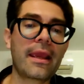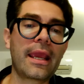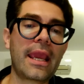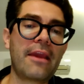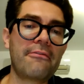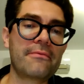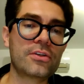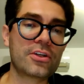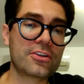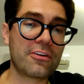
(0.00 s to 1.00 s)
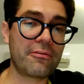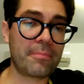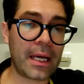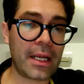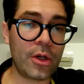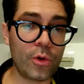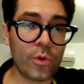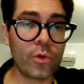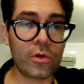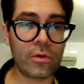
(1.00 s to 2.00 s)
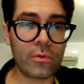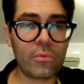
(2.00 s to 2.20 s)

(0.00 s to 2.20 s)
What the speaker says: gave Joseph Van Loon,